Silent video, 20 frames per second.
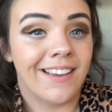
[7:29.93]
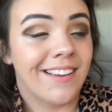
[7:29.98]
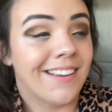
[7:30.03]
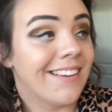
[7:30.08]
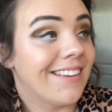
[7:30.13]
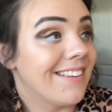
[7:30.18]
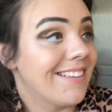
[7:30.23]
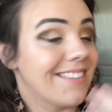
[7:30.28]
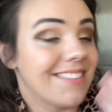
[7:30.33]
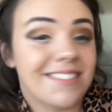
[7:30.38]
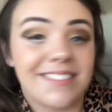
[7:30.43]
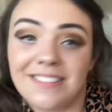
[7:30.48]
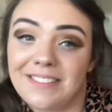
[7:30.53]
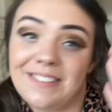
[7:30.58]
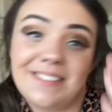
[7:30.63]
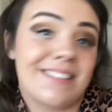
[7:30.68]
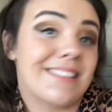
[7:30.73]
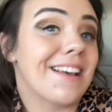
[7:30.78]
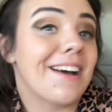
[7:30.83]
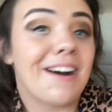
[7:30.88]

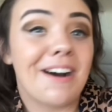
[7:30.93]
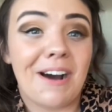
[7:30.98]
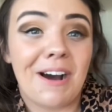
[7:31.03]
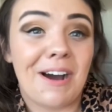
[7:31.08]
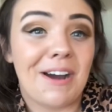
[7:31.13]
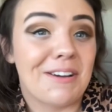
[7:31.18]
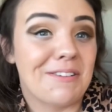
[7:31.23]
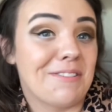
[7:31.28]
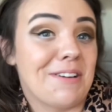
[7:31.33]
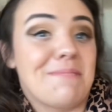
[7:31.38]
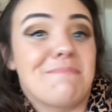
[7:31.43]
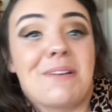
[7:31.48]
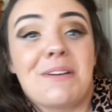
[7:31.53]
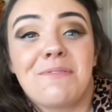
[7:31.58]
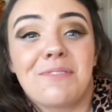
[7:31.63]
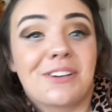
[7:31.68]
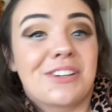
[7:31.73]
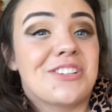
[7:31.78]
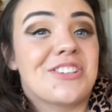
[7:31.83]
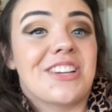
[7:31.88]
since I read my
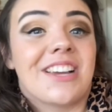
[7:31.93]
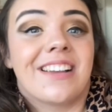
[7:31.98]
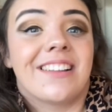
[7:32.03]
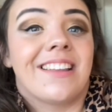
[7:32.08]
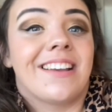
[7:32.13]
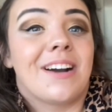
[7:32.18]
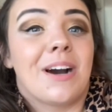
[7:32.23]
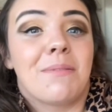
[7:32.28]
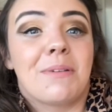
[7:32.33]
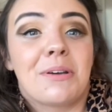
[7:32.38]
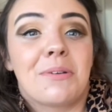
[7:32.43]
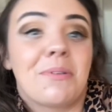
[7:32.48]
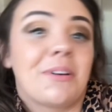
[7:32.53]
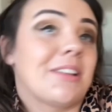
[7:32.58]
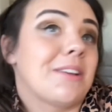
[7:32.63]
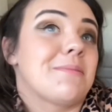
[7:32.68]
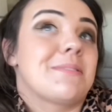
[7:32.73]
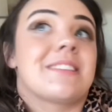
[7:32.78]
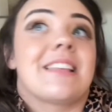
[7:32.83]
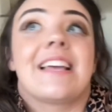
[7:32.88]
first JLA comic when I
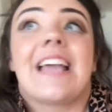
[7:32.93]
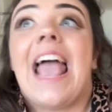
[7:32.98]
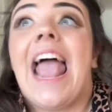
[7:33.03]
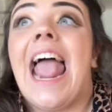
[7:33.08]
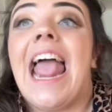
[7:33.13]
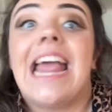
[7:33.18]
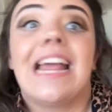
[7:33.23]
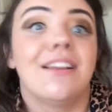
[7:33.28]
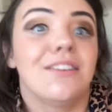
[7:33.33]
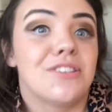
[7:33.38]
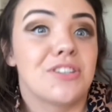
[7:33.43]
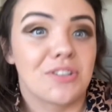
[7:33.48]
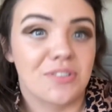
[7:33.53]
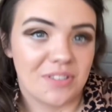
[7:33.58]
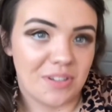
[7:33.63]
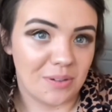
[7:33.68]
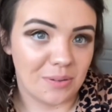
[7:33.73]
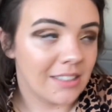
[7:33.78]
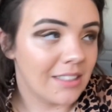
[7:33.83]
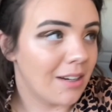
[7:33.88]
was like 8 years
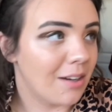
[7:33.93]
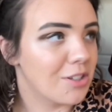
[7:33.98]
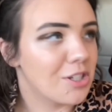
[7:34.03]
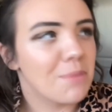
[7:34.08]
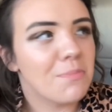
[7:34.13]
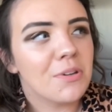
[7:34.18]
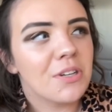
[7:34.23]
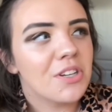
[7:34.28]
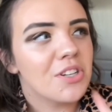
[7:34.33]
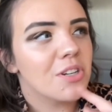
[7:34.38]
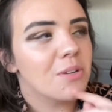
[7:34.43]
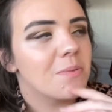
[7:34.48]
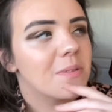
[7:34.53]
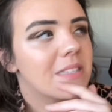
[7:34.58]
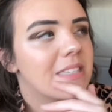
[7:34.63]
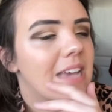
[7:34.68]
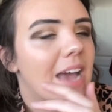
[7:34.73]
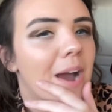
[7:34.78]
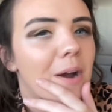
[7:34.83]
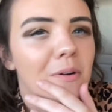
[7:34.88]
old, which I'm pretty sure was
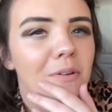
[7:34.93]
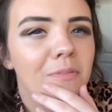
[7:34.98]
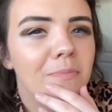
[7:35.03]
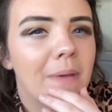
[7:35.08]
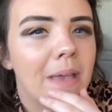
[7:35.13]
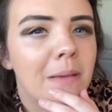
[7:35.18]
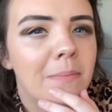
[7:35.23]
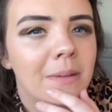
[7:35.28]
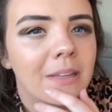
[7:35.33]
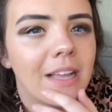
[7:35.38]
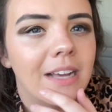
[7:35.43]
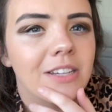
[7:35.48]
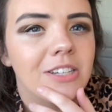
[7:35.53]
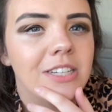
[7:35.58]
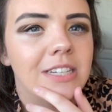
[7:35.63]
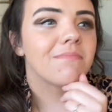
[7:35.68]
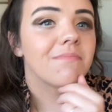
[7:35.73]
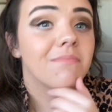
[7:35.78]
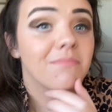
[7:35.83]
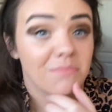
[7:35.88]
Tower of Babel
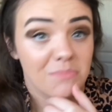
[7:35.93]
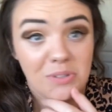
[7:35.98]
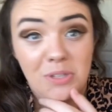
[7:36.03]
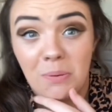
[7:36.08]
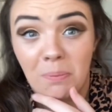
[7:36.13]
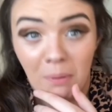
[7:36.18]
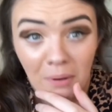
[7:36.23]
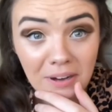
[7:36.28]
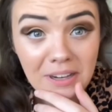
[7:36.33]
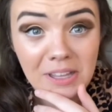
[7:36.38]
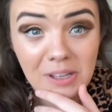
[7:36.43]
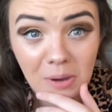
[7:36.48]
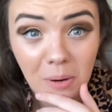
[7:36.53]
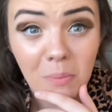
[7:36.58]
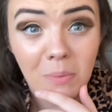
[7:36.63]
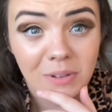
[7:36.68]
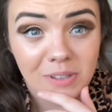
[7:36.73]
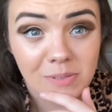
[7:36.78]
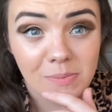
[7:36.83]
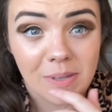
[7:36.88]
actually. It was a pretty good
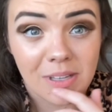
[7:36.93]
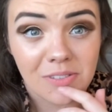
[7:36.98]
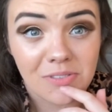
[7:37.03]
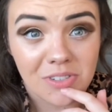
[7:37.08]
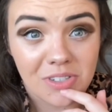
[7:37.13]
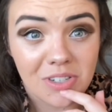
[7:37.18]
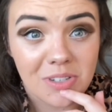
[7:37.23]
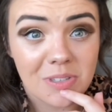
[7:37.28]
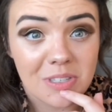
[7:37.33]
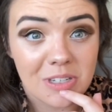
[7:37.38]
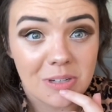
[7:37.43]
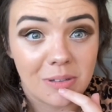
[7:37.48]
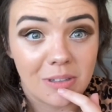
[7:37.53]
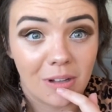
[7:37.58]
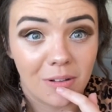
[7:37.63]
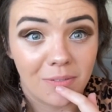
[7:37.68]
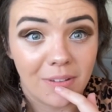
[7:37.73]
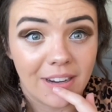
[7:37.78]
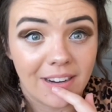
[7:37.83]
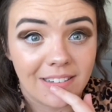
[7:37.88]
one to be introduced to, in all
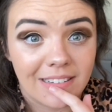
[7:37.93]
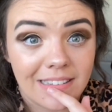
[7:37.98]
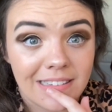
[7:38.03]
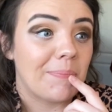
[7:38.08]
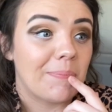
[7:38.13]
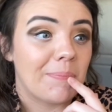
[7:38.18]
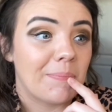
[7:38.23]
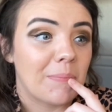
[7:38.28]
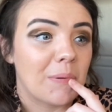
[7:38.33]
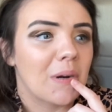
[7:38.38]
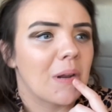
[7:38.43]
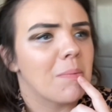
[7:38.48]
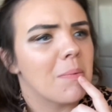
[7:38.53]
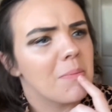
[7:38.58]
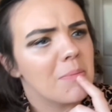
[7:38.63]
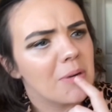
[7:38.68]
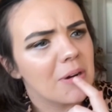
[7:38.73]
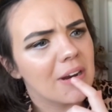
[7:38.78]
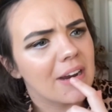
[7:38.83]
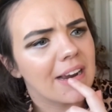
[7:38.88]
fairness. But I
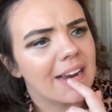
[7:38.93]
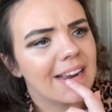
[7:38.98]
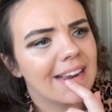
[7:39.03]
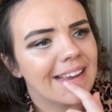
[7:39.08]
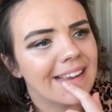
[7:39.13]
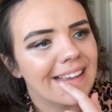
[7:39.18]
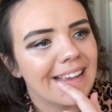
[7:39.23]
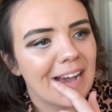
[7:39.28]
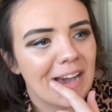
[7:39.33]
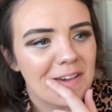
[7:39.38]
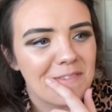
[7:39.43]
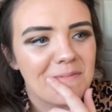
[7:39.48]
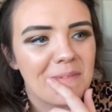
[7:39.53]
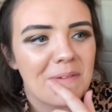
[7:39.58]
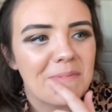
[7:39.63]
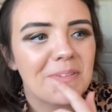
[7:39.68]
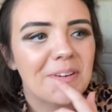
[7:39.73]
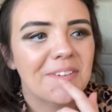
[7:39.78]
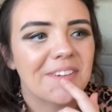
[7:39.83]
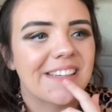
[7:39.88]
remember
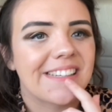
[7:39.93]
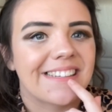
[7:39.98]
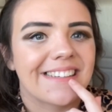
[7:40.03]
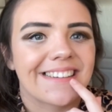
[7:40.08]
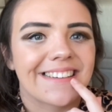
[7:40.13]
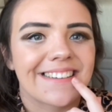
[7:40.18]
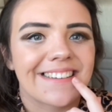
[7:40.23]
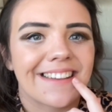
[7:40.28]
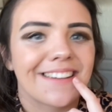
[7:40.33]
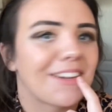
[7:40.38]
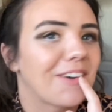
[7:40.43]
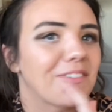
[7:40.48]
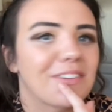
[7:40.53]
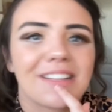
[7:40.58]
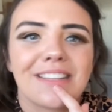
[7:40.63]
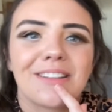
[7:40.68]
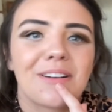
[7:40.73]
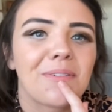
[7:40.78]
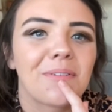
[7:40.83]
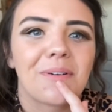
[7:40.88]
reading it and not really
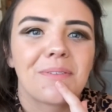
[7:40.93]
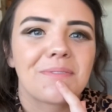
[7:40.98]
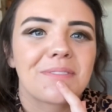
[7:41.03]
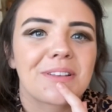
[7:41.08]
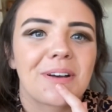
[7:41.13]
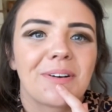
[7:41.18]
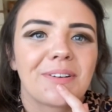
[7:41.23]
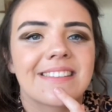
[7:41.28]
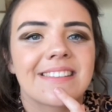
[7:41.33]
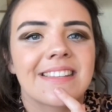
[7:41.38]
know what was going on.